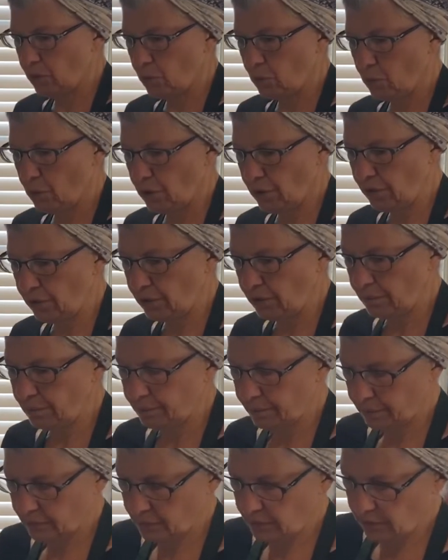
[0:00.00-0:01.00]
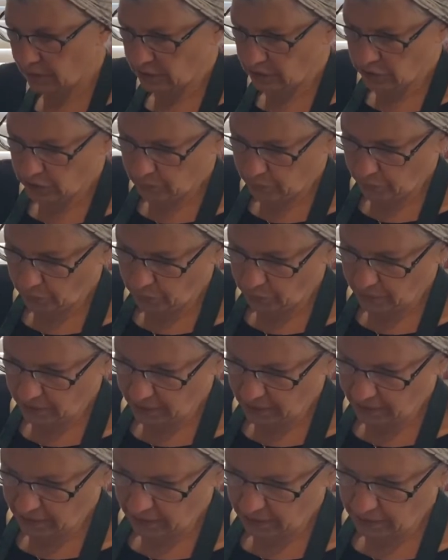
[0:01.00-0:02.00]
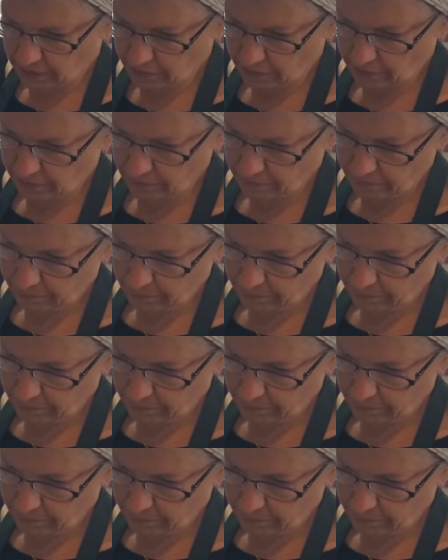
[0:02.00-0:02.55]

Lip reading: the water. I'll just pour it out of here.